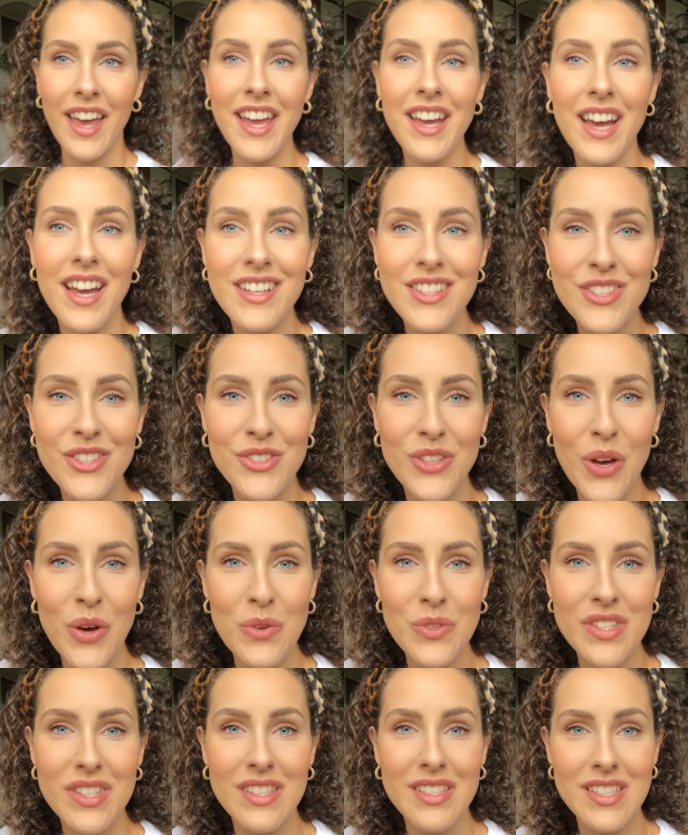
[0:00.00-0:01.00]
guys,
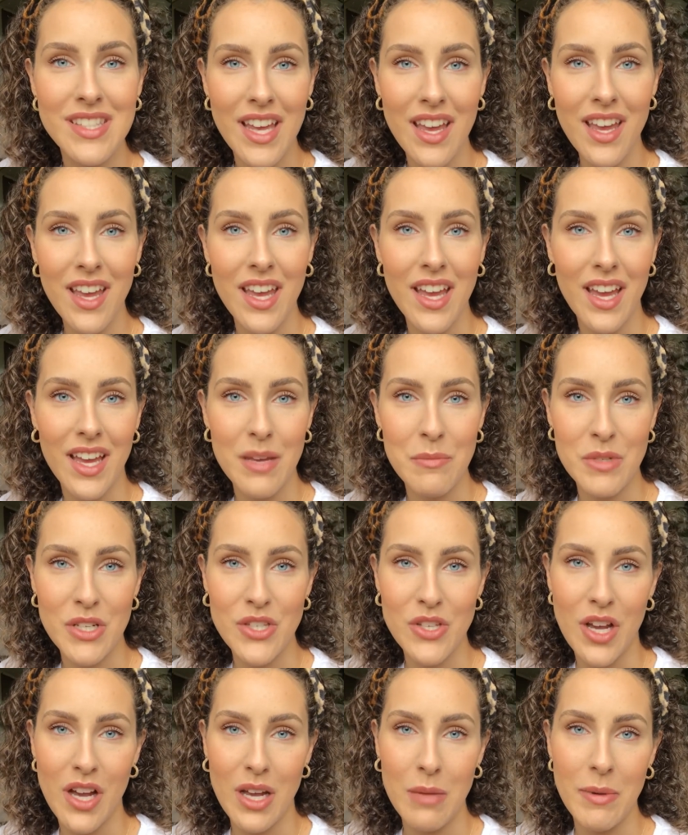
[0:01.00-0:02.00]
so today I'm going to
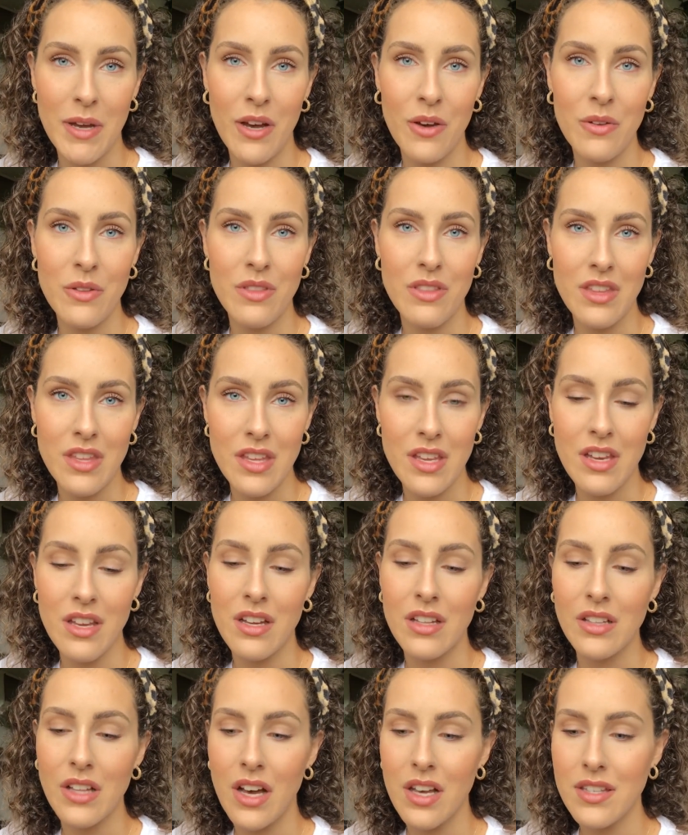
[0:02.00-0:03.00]
talk about the
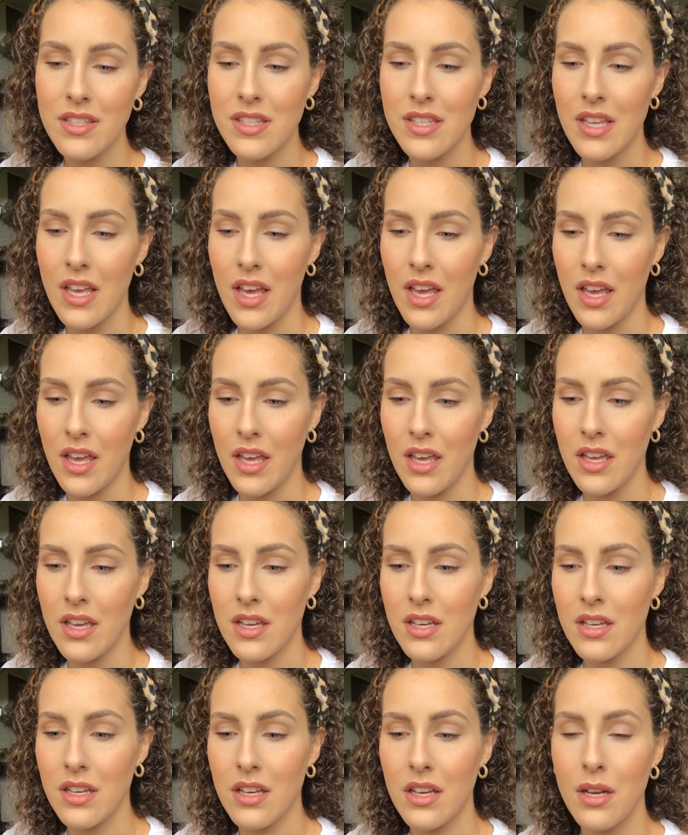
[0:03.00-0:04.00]

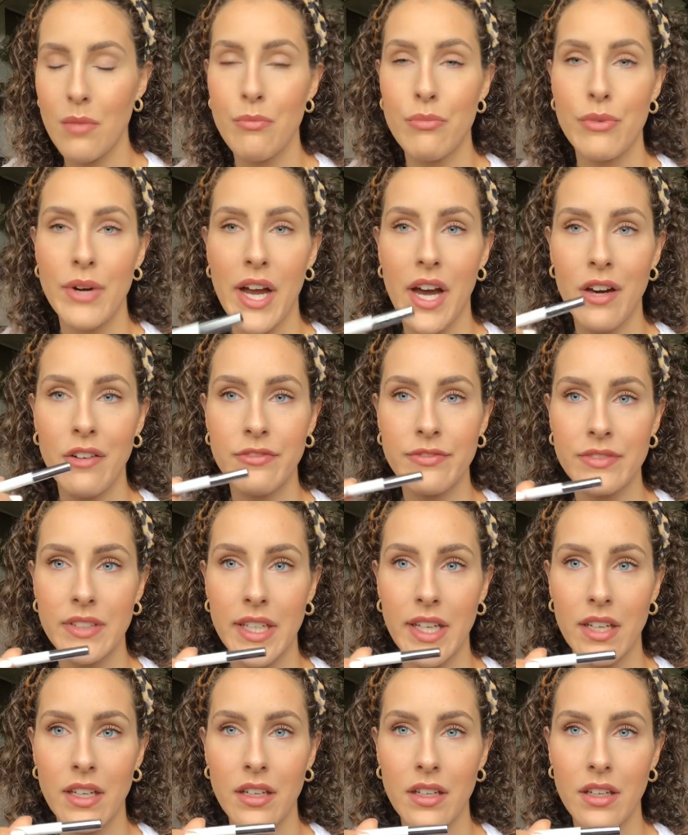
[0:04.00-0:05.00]
Glossier Brow
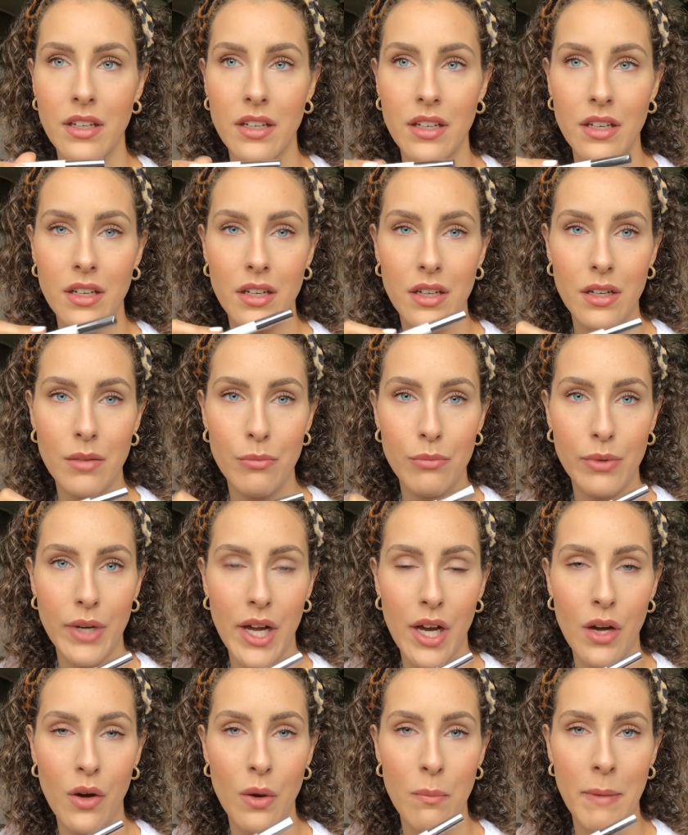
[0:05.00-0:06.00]
Flick
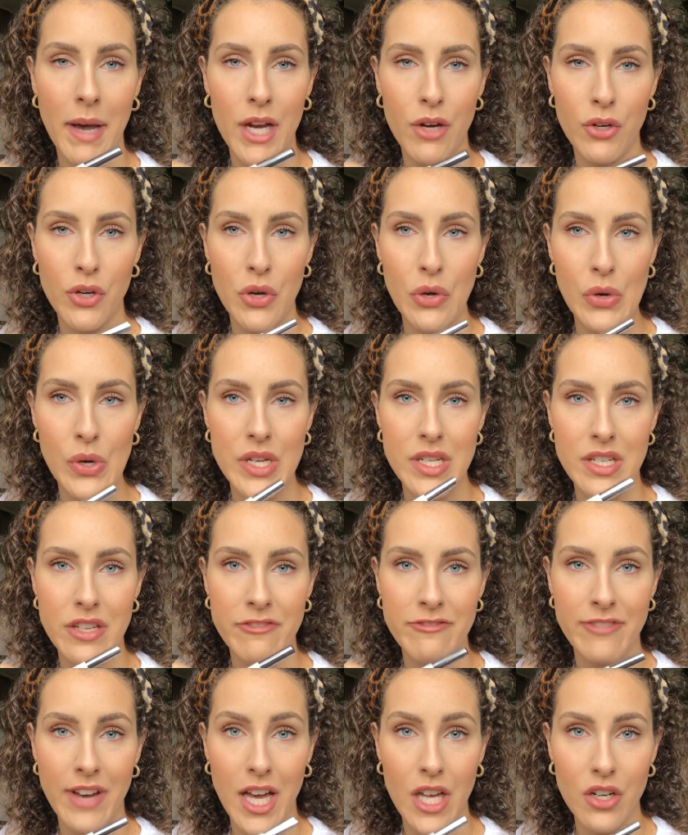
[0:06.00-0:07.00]
Brow Micro
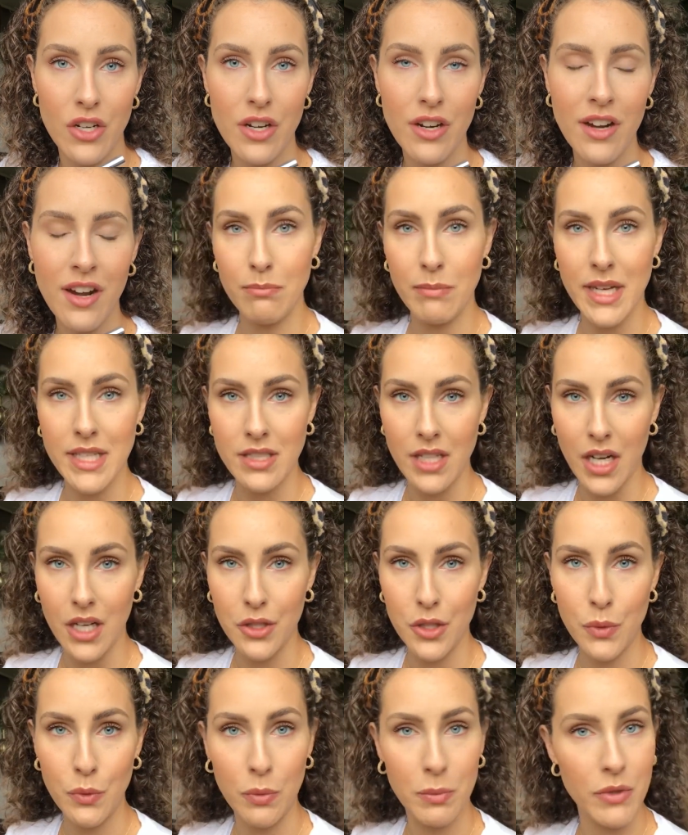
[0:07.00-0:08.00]
Definer. My
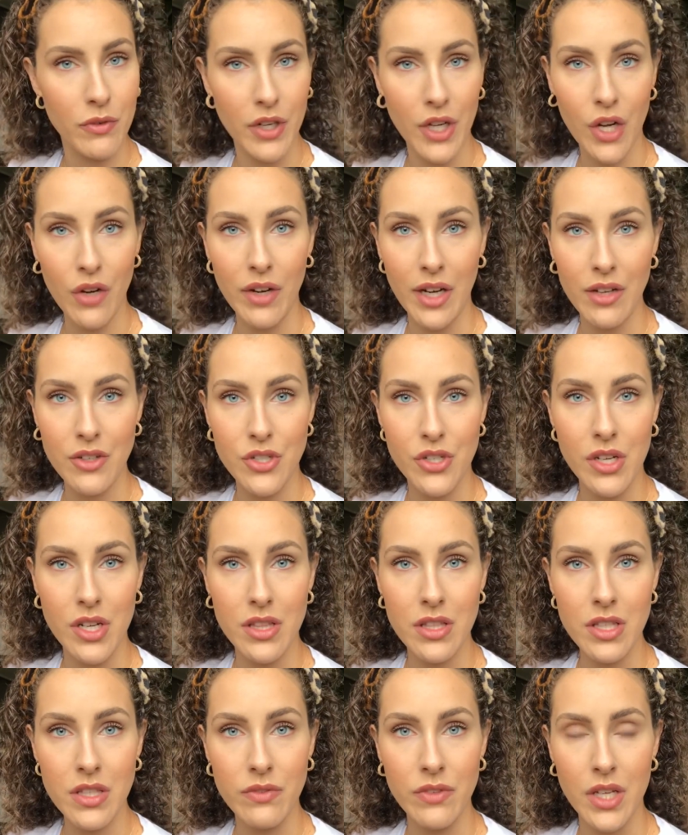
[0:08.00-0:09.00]
toddler will be running around
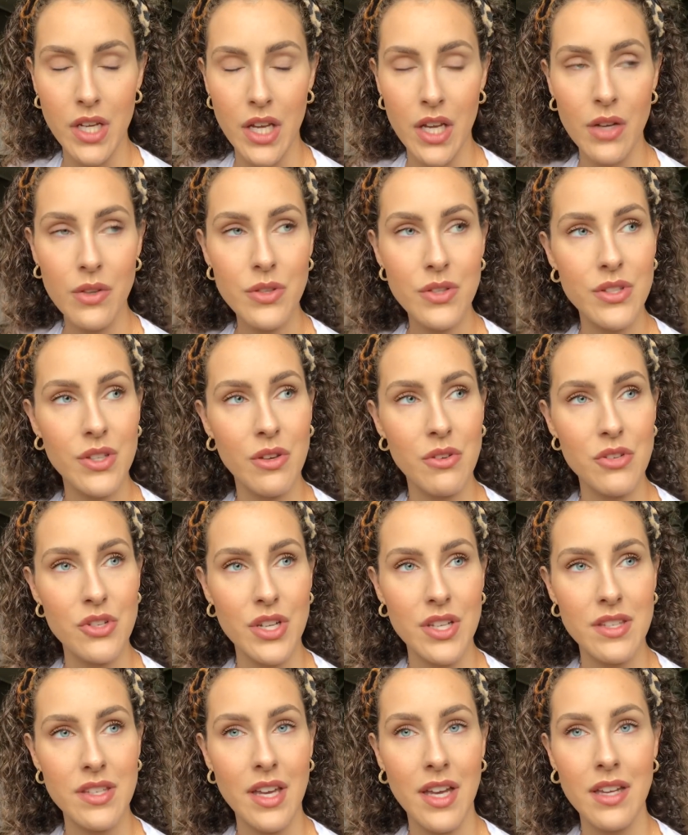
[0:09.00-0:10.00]
during this video, so
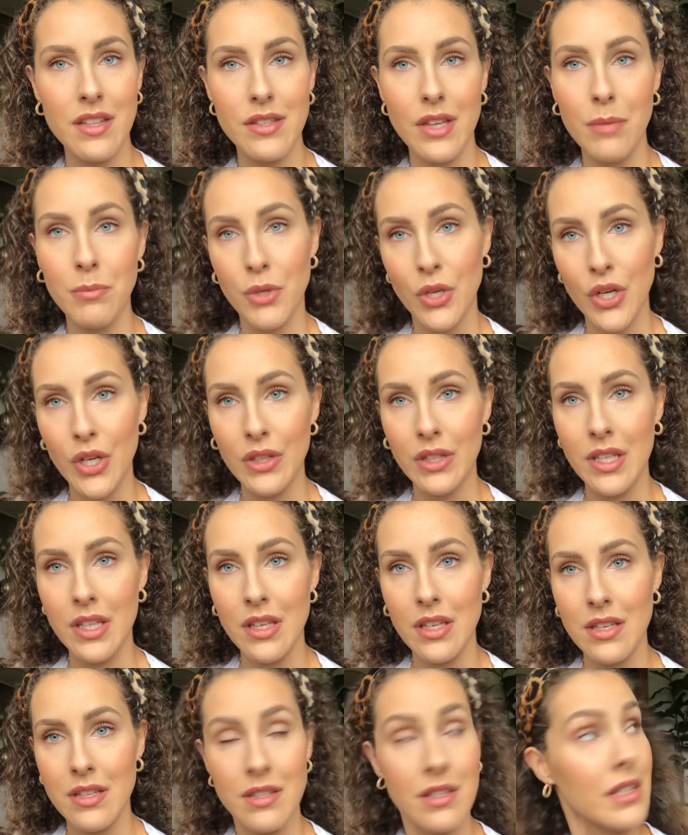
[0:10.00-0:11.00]
just a heads up, currently
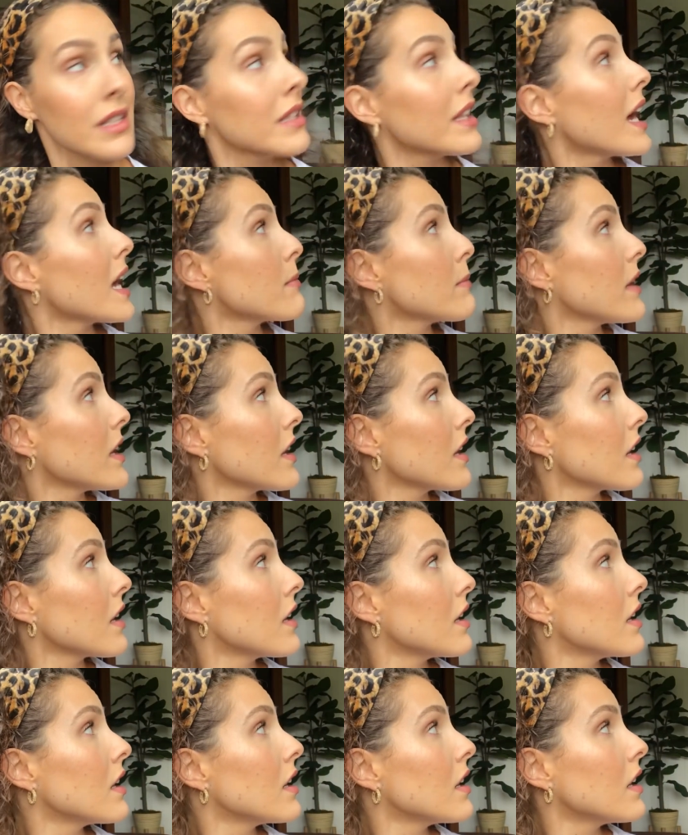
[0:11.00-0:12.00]
he is climbing